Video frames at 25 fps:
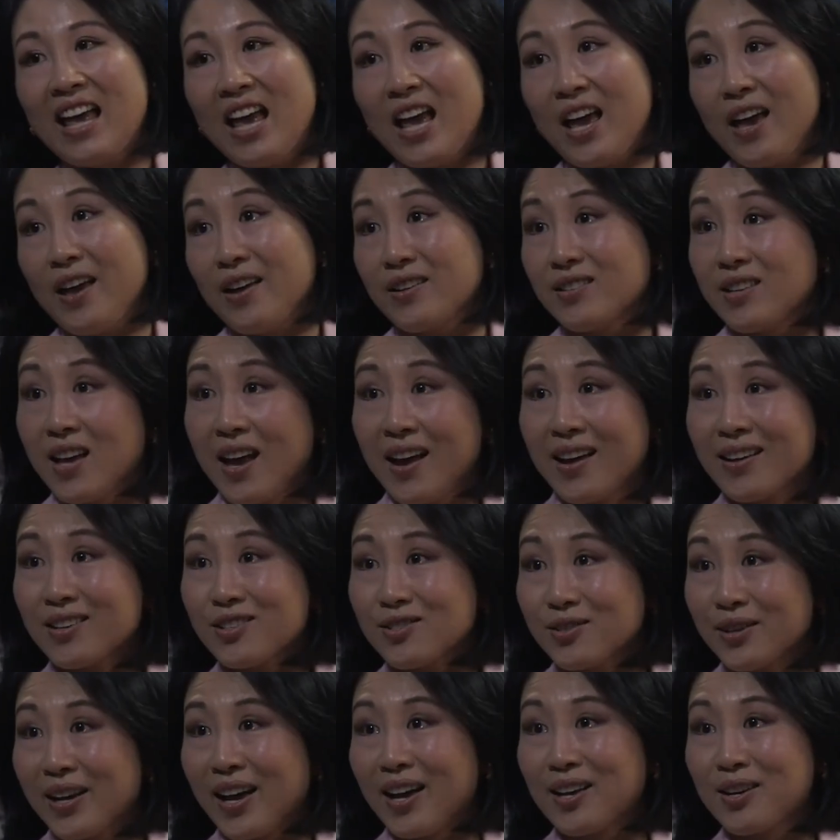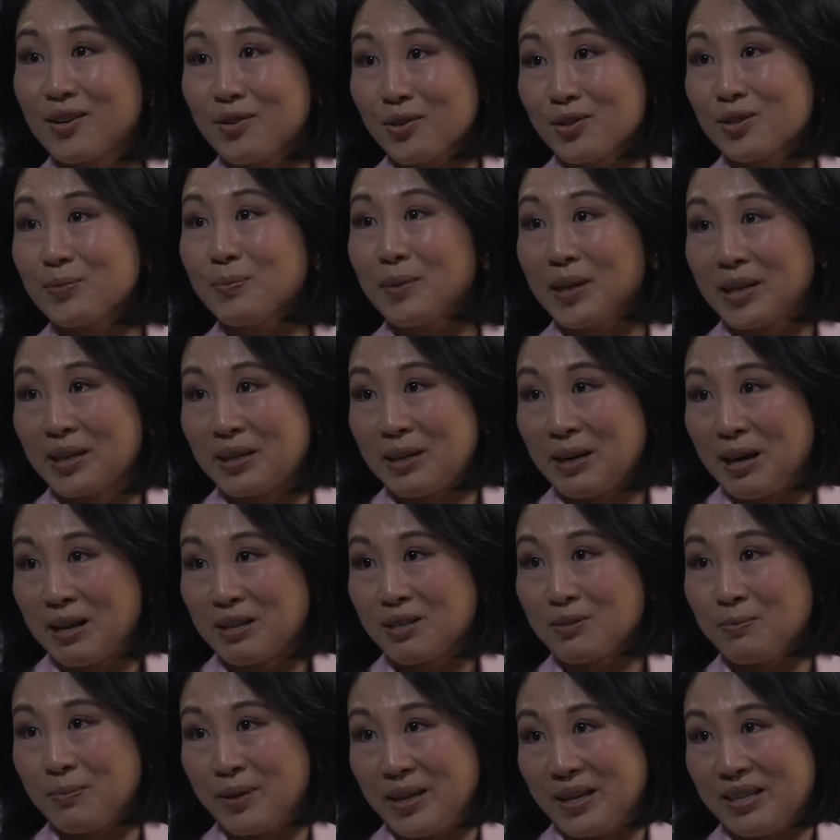Is actually I got my
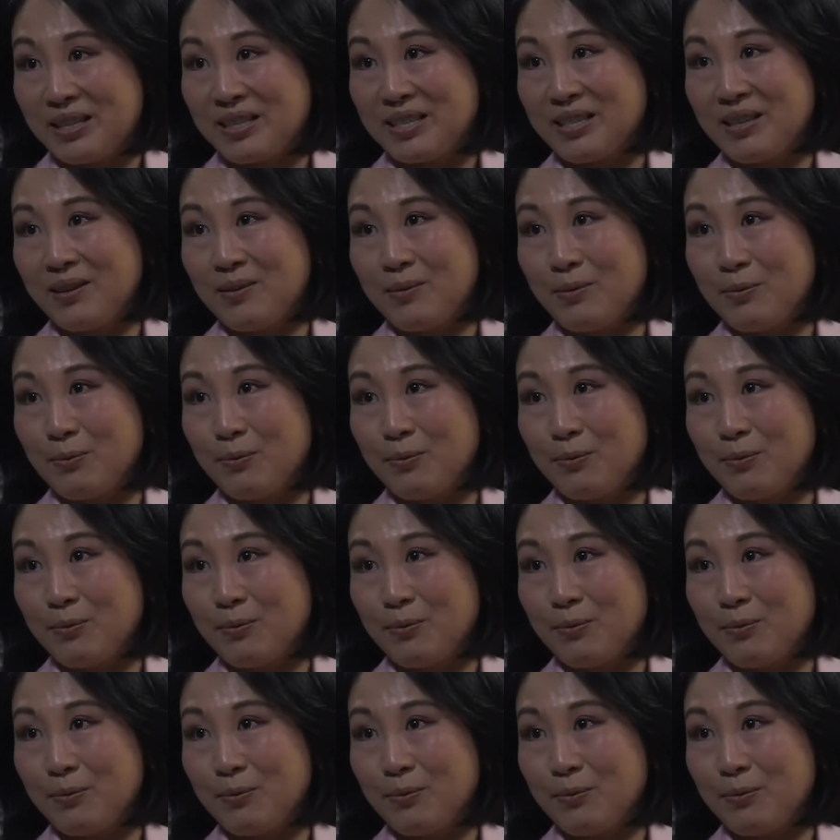classmates.